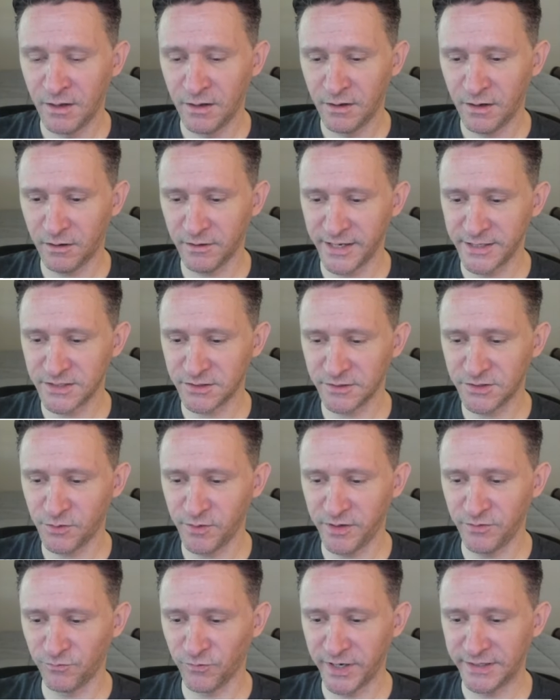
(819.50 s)
All right, so let's go
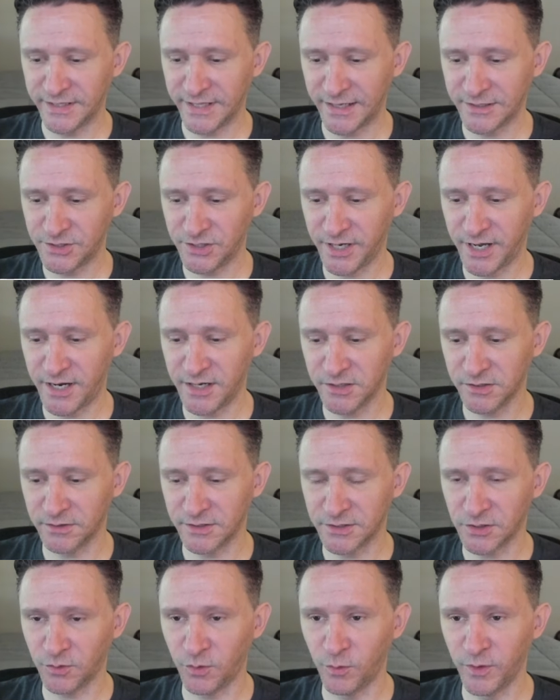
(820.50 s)
ahead and write that change.
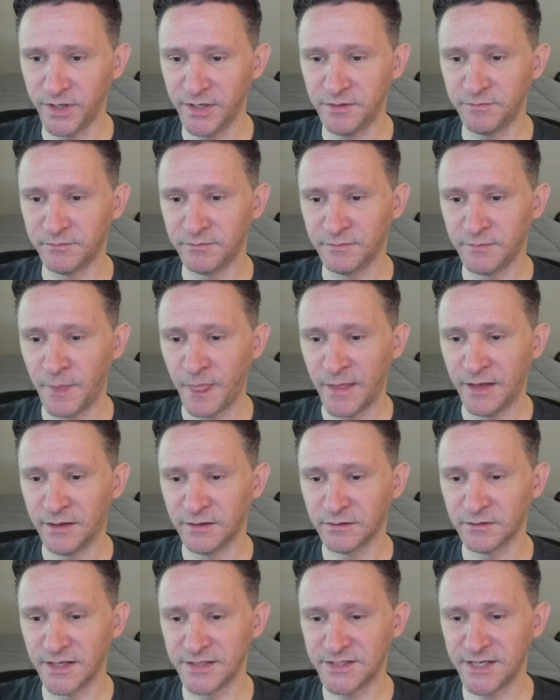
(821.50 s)
Let's quit.
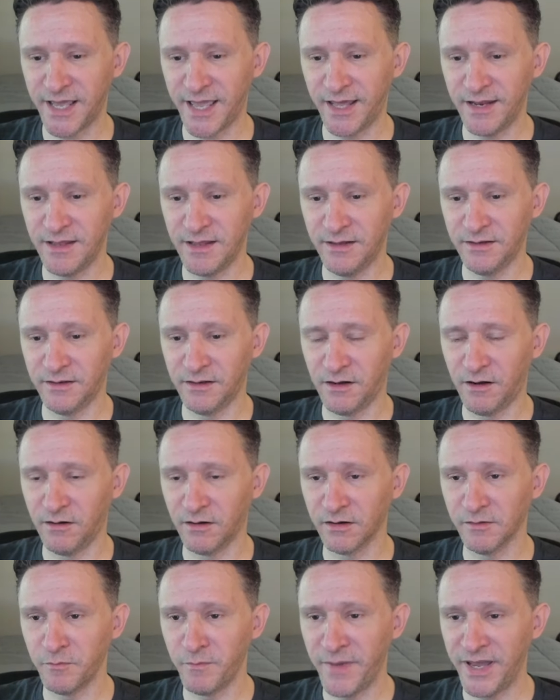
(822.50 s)
Let's edit
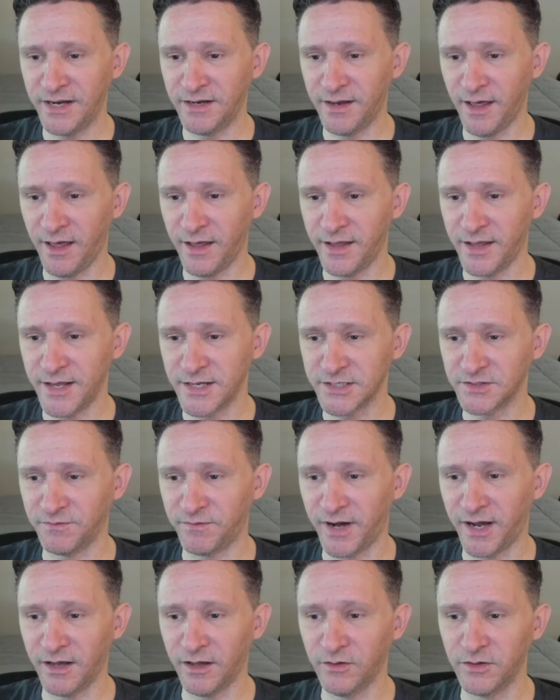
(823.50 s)
our main.s
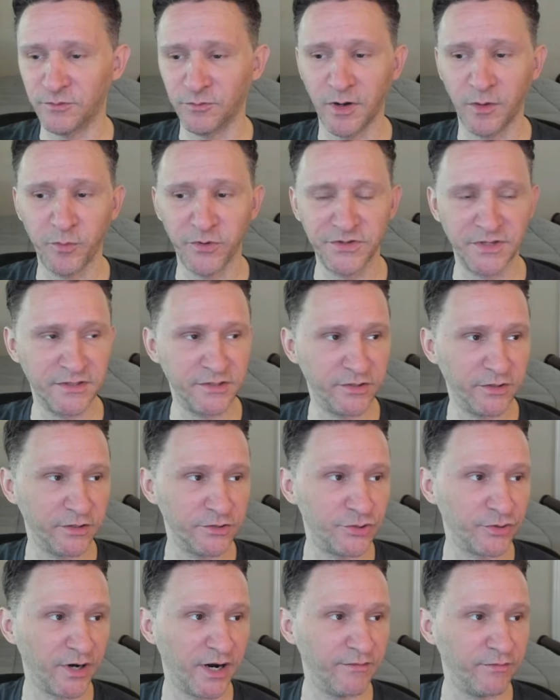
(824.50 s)
file that represents our
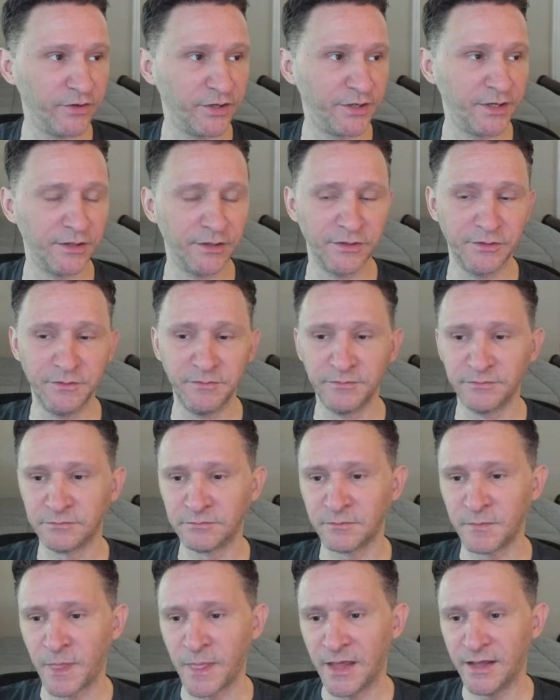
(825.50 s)
driver code.
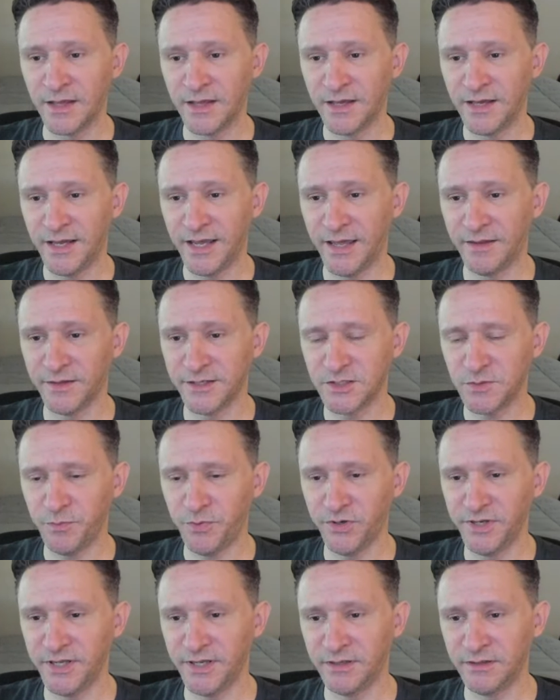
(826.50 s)
And let's
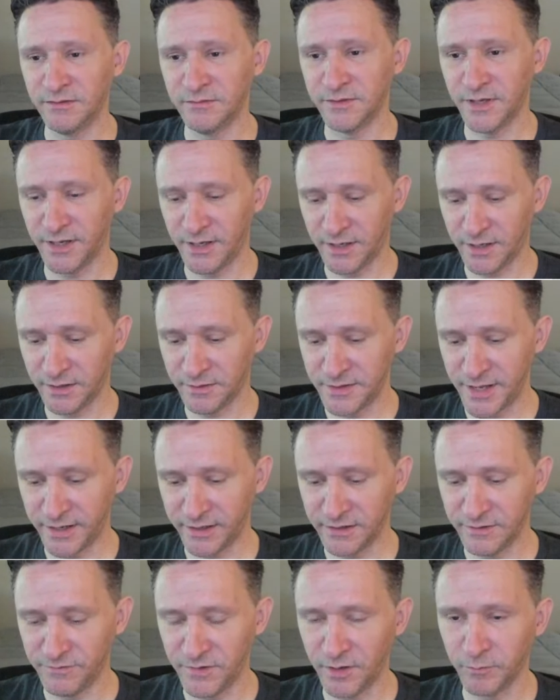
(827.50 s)
put in a
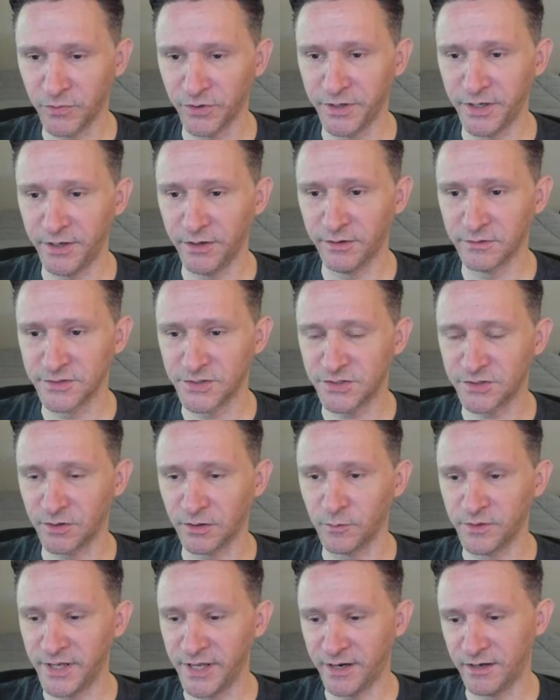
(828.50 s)
negative number here.
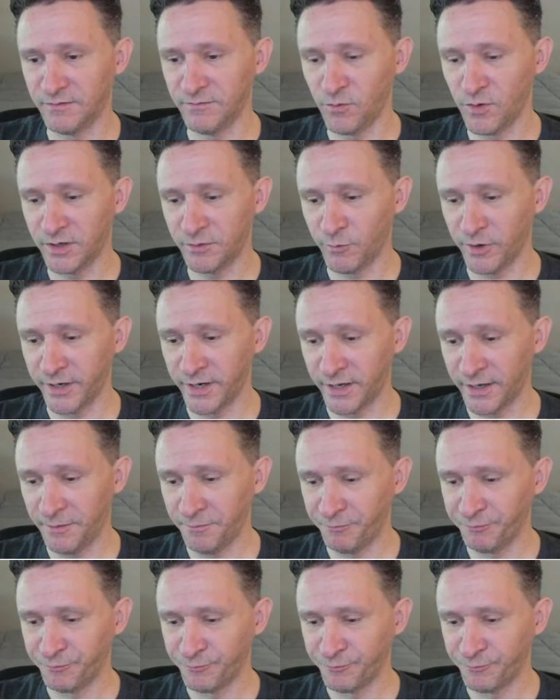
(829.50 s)
Start with negative 1, why not?